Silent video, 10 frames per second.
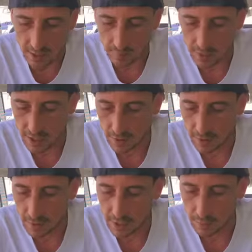up
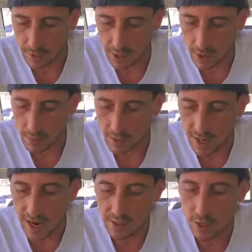here. Here we go.
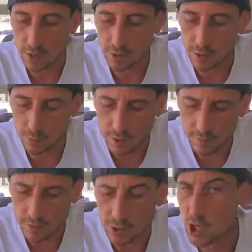Guys, are you
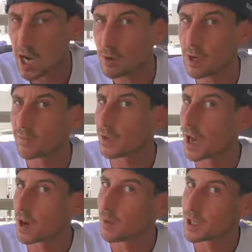subscribed to the channel? If you're
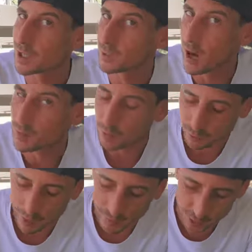not already subscribed, subscribe to the